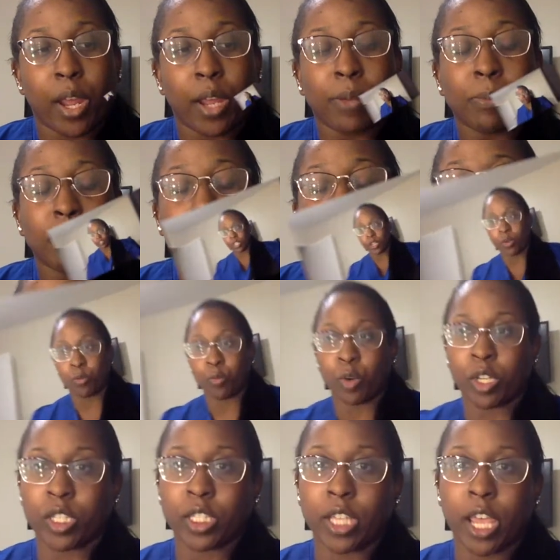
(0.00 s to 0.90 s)
everything
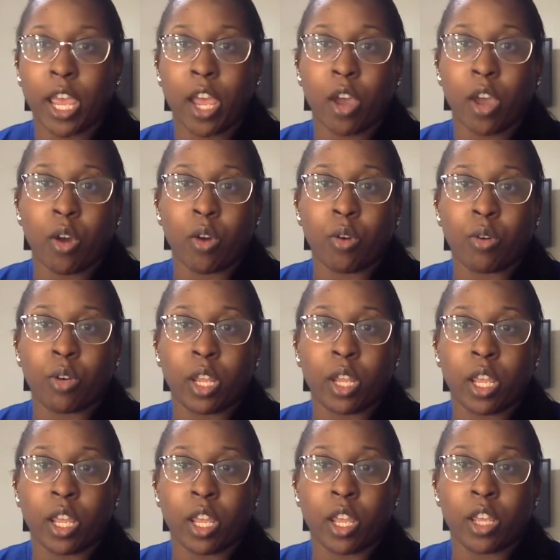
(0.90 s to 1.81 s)
works out
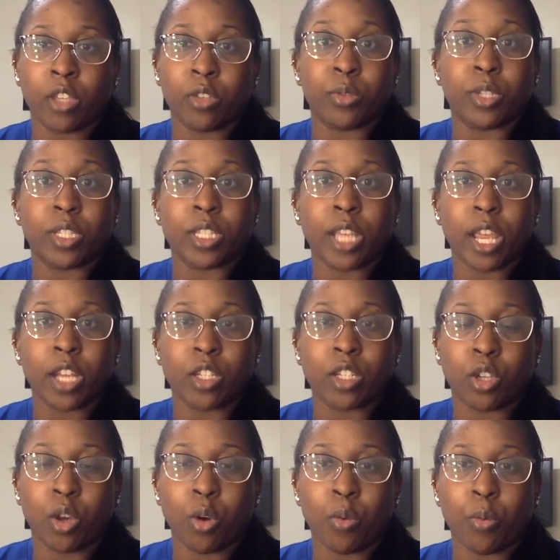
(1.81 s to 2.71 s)
and you decide to
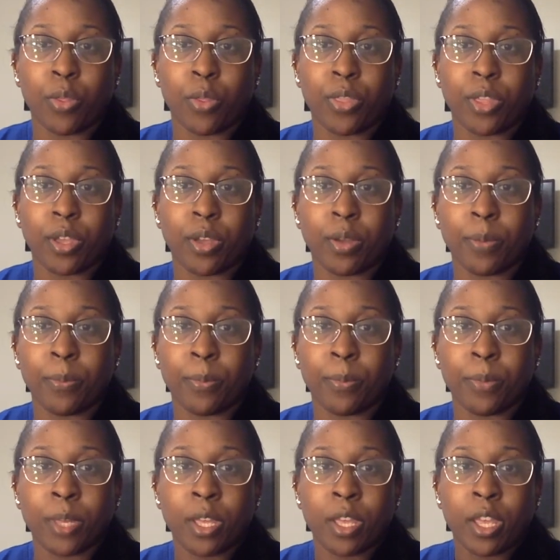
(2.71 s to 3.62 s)
go with
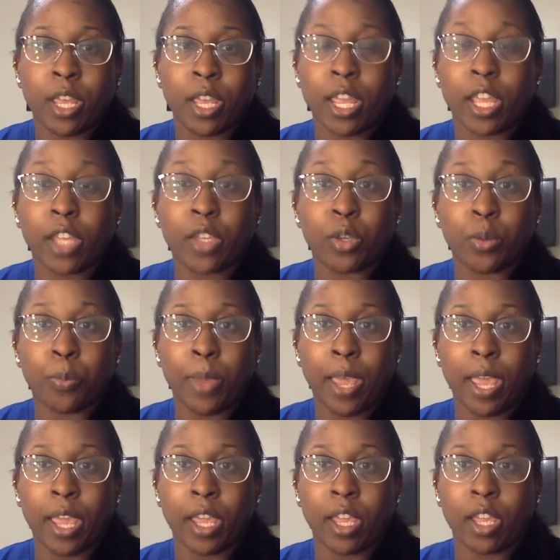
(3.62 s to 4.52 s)
them, and you
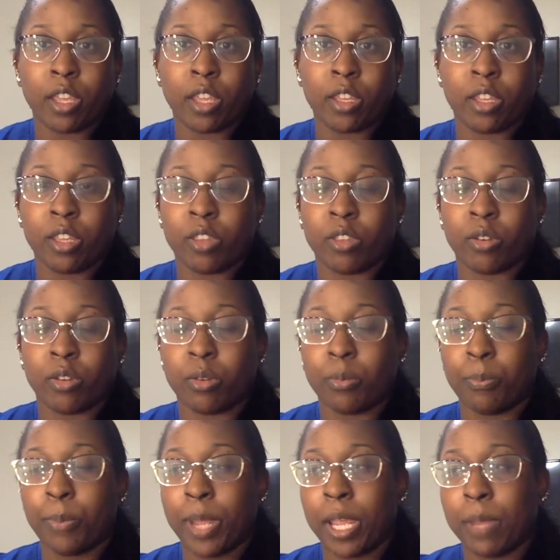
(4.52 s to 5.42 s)
pay
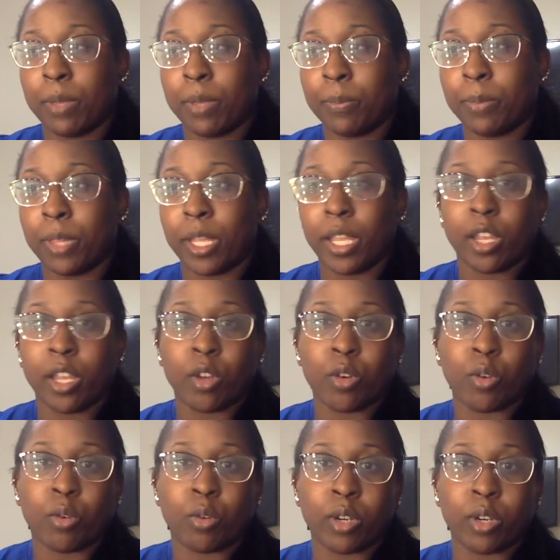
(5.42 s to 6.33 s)
either payment
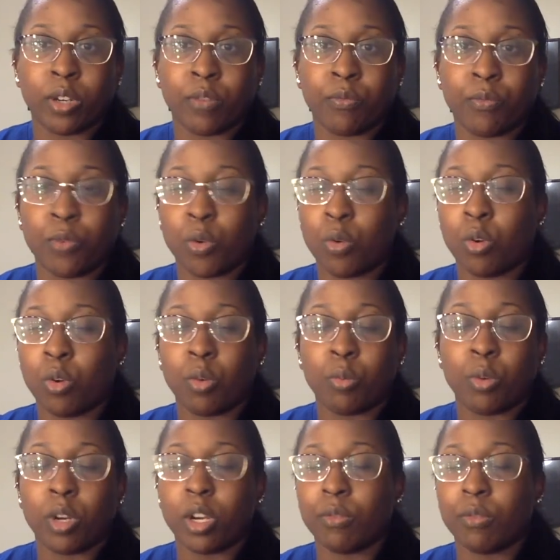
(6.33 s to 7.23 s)
plan or in full or
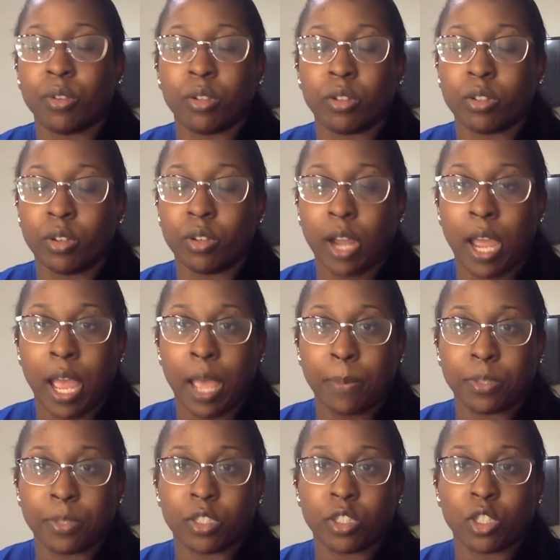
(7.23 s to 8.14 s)
whatever your
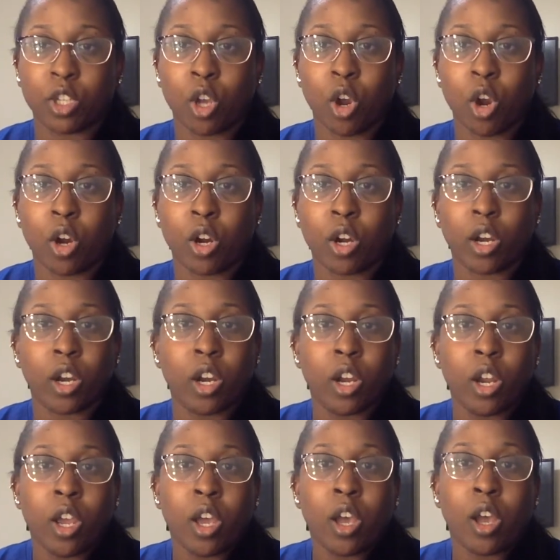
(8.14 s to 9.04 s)
options are.
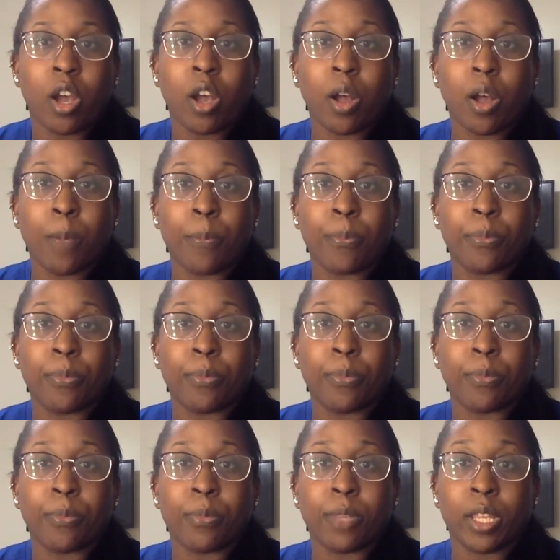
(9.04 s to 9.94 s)
Um,
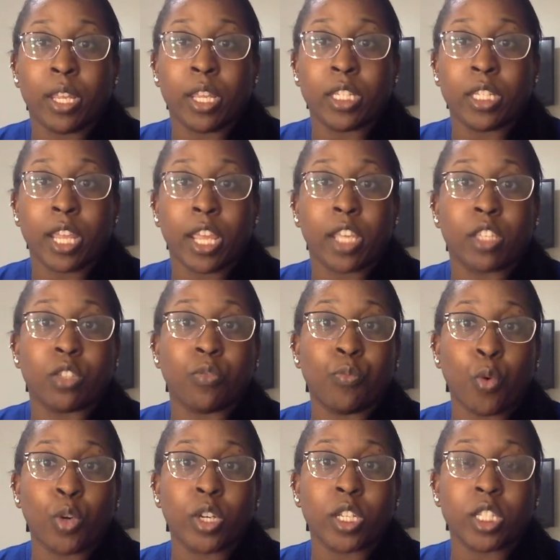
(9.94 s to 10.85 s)
it takes
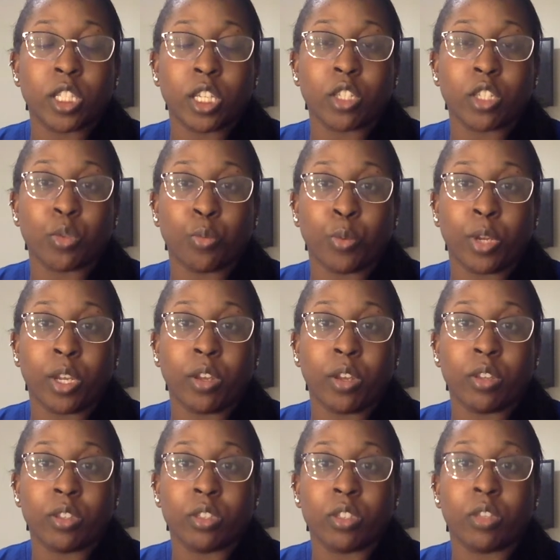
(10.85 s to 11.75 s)
4 to 6
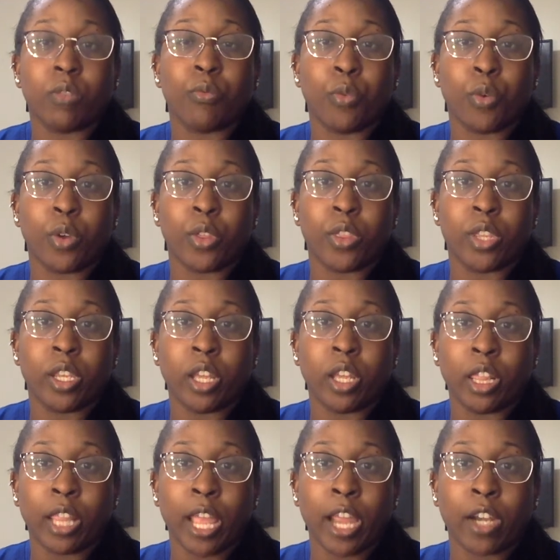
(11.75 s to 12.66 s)
weeks for the
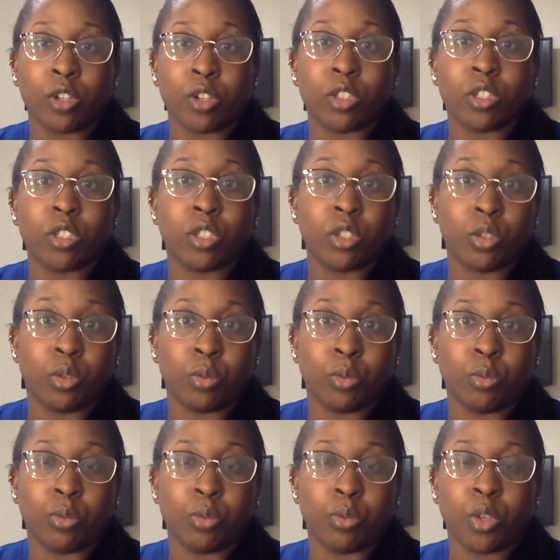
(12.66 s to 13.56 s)
aligners
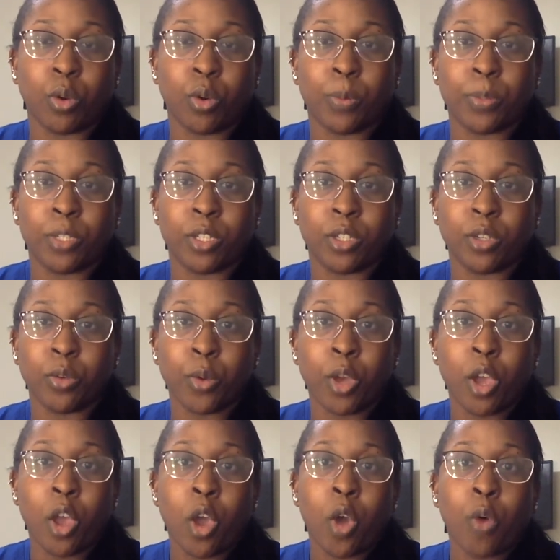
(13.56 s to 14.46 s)
to show up to you.
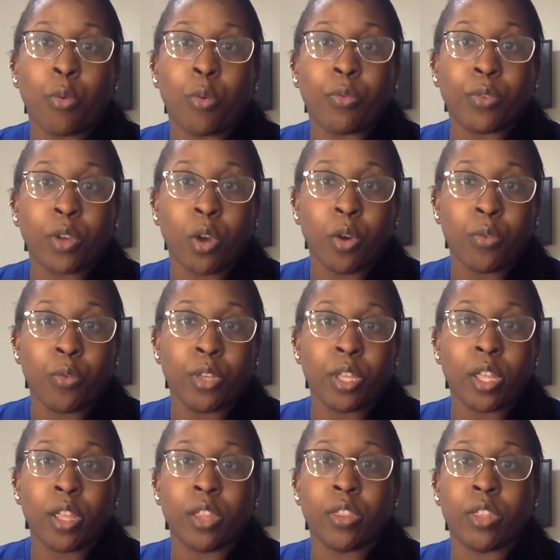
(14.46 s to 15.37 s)
With
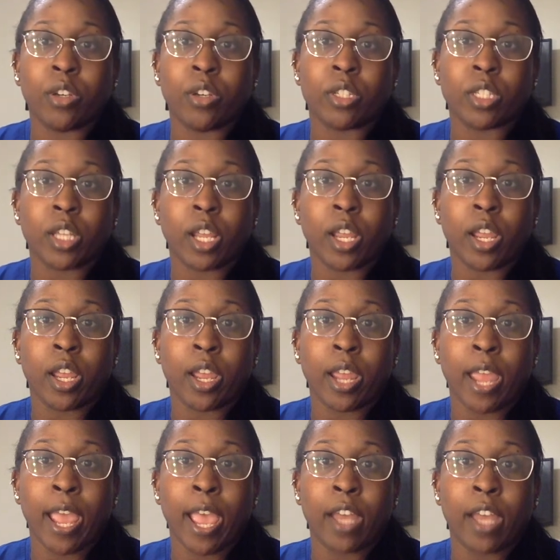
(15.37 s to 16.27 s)
COVID, they're saying
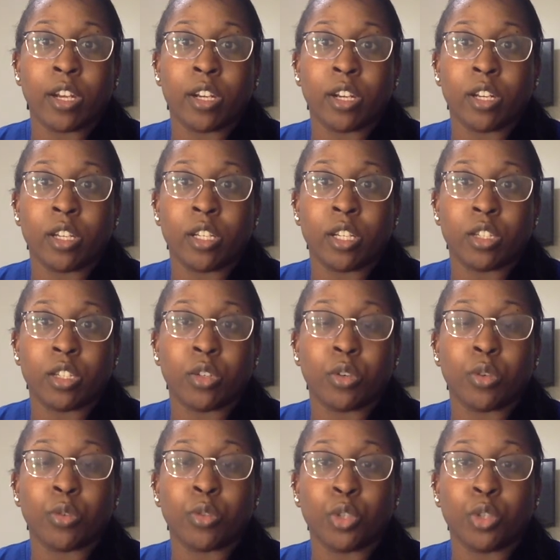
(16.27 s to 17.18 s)
add an
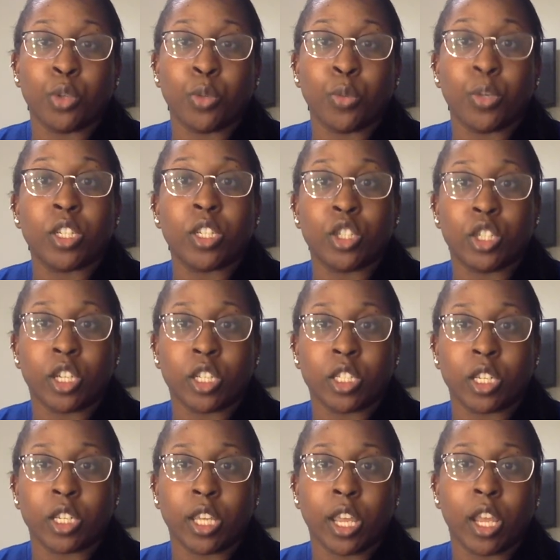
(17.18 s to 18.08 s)
additional 2 weeks
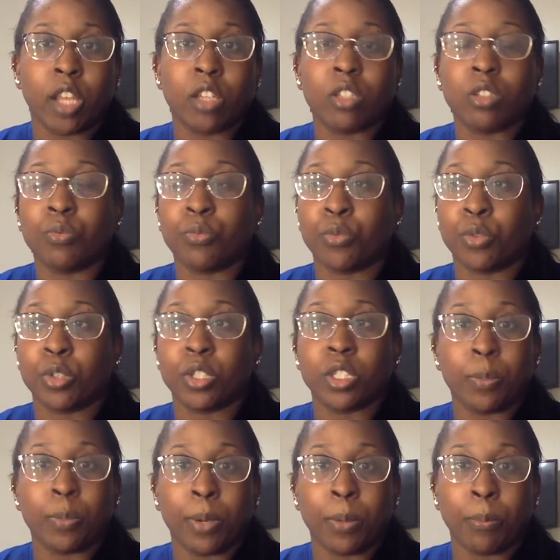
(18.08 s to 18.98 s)
just in case for
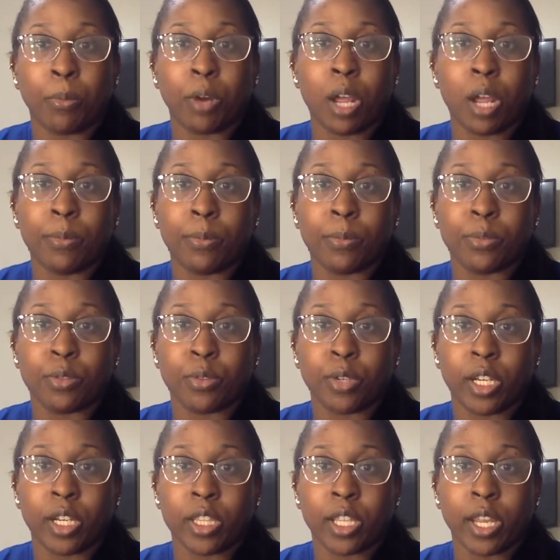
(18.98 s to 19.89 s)
shipping problems or
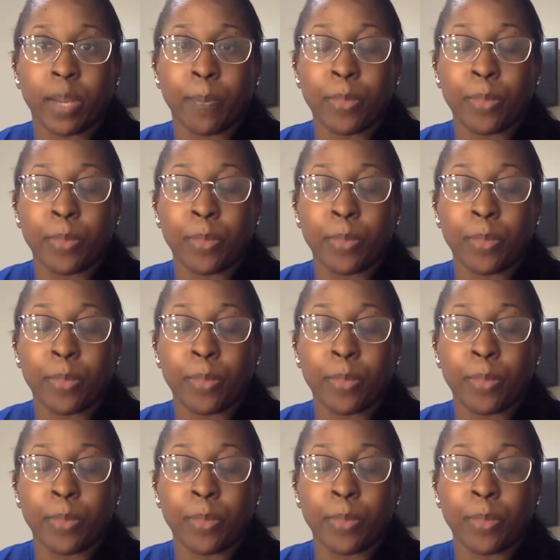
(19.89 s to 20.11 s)
anything.